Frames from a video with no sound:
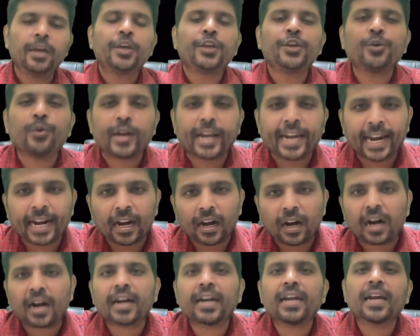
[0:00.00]
you can
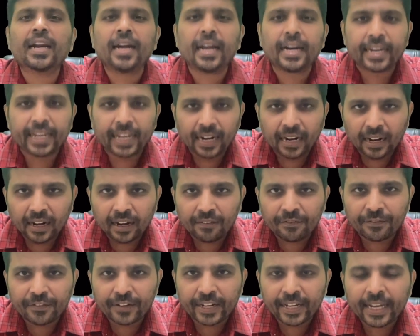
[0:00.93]
order an
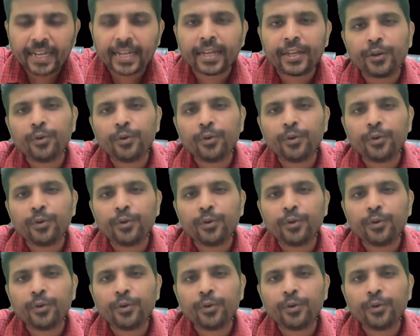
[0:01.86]
LFT,